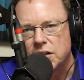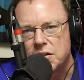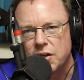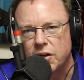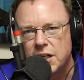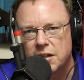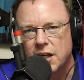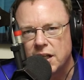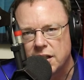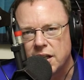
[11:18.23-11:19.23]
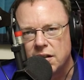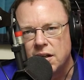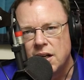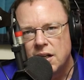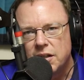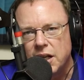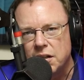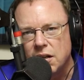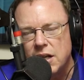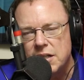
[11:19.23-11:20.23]
Is there anything that
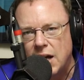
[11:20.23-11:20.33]
is